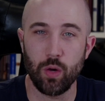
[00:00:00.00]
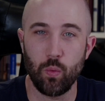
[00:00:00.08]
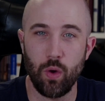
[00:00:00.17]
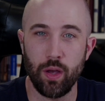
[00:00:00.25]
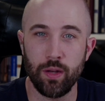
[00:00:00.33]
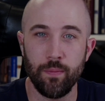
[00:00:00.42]
are
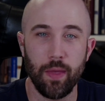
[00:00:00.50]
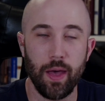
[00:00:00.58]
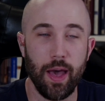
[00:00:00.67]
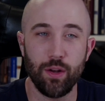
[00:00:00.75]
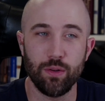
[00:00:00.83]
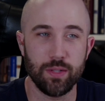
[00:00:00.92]
one,
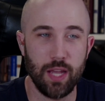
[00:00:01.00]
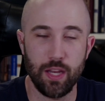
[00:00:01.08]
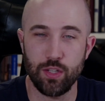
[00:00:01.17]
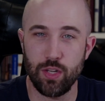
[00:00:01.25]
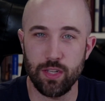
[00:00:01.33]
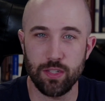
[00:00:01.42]
I don't
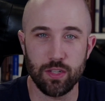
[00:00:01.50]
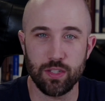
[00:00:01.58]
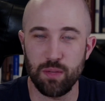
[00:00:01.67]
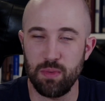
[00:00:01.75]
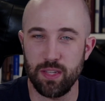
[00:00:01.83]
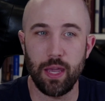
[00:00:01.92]
take Jesus
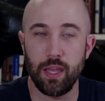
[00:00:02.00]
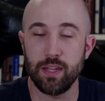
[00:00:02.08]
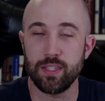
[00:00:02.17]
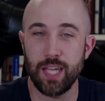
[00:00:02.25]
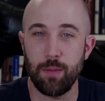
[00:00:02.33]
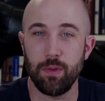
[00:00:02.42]
to be making
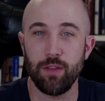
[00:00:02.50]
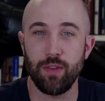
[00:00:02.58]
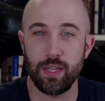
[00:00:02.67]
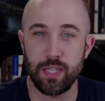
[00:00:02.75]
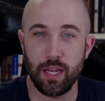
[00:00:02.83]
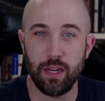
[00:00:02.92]
a statement of
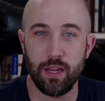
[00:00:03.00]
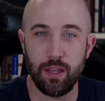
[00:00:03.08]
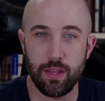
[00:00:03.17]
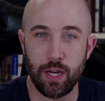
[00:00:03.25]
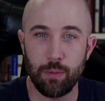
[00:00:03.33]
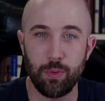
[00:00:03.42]
identity
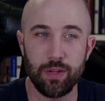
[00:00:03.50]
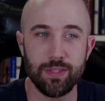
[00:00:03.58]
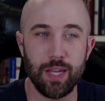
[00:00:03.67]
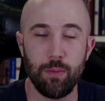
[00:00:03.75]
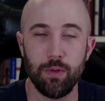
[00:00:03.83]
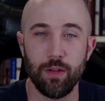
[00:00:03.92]
there, but a
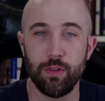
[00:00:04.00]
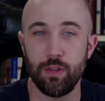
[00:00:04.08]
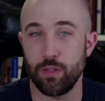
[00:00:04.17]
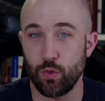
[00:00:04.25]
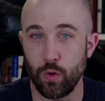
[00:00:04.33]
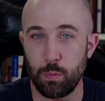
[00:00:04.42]
statement of a
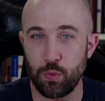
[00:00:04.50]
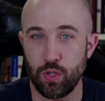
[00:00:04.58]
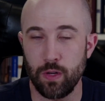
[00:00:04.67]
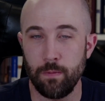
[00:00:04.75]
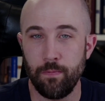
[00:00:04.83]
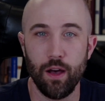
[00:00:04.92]

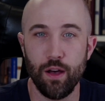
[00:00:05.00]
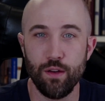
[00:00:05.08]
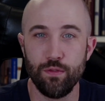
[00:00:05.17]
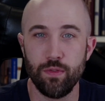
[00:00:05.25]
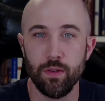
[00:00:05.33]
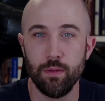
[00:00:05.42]
description
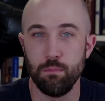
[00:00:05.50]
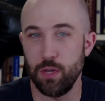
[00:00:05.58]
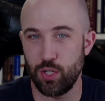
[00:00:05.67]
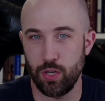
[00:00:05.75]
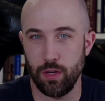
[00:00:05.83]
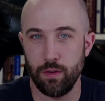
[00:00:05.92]
of
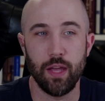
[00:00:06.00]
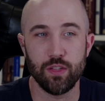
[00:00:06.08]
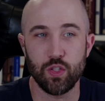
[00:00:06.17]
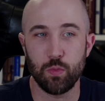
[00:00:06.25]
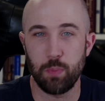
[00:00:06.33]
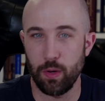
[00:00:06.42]
mission
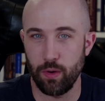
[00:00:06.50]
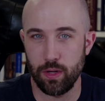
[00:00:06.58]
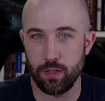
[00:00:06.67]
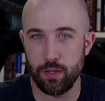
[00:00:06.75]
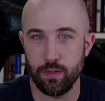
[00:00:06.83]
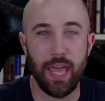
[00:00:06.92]
and
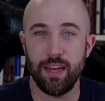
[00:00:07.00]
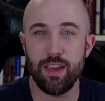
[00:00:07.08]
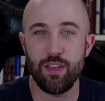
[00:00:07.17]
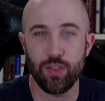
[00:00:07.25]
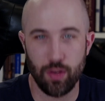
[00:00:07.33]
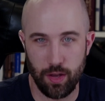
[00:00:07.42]
spirit and
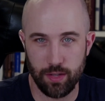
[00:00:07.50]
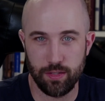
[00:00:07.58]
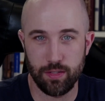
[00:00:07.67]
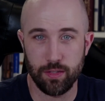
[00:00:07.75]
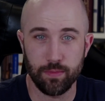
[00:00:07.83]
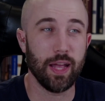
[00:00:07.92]

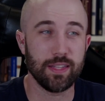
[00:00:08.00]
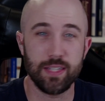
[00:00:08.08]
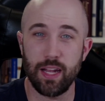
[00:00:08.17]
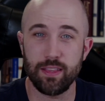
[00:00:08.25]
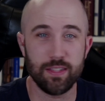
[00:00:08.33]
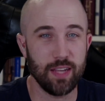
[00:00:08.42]
ethos. That's
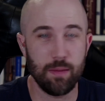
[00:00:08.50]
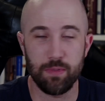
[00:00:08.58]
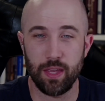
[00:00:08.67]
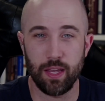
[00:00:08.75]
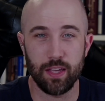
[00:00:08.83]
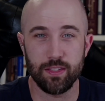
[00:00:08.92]
not the same
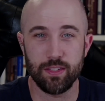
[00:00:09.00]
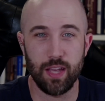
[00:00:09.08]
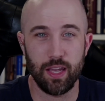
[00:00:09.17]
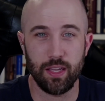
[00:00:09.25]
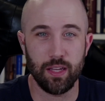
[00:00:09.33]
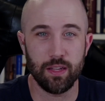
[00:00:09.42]
thing as
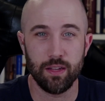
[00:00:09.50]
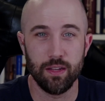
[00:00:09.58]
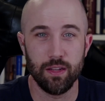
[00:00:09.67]
saying